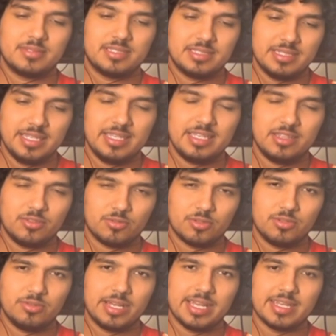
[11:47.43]
Sneaking
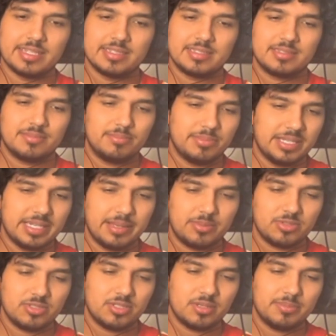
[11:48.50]
through and being
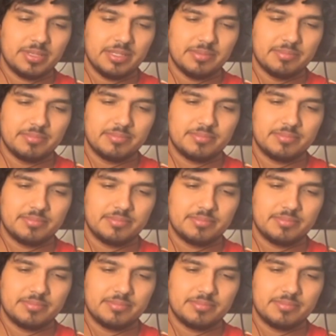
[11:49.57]
able to compete.